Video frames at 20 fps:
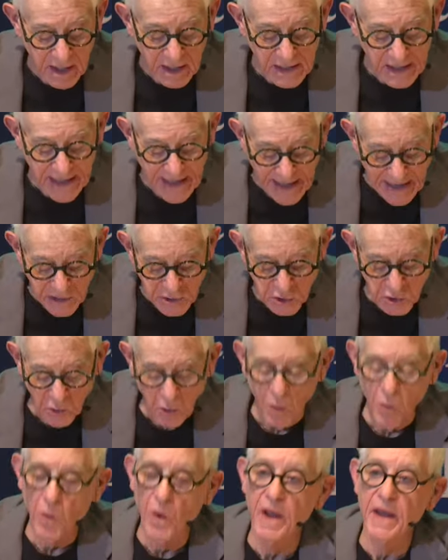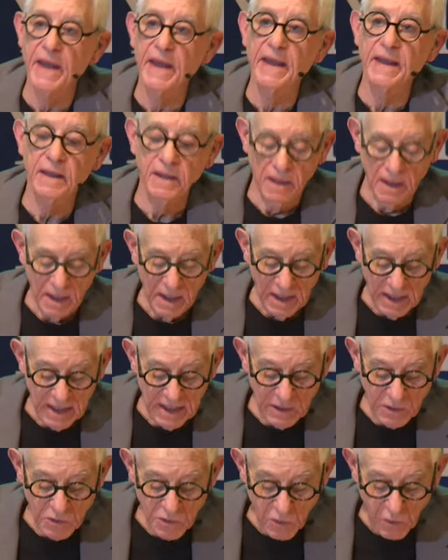casual way
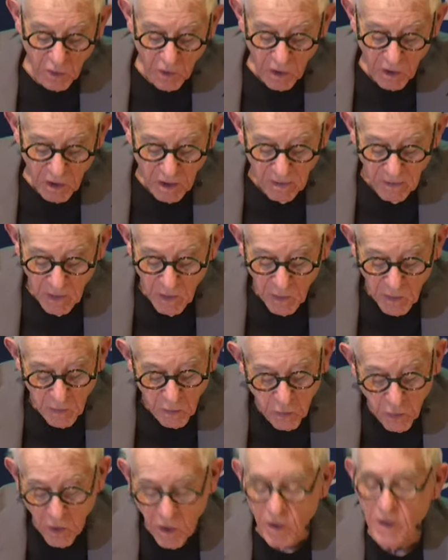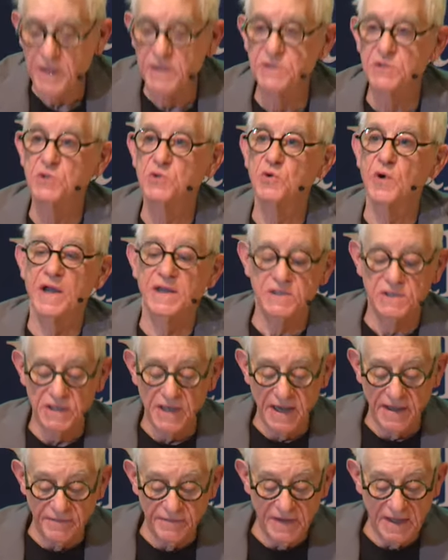he wore his dress
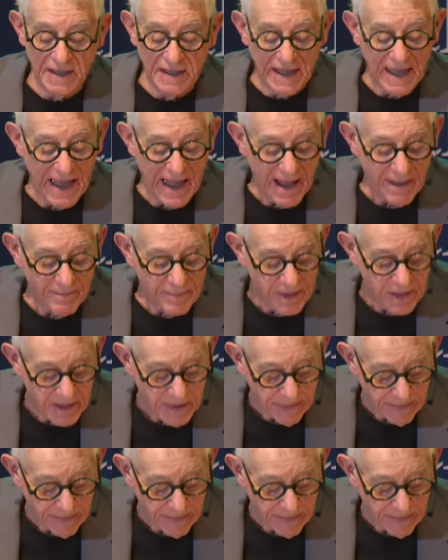Navy cap,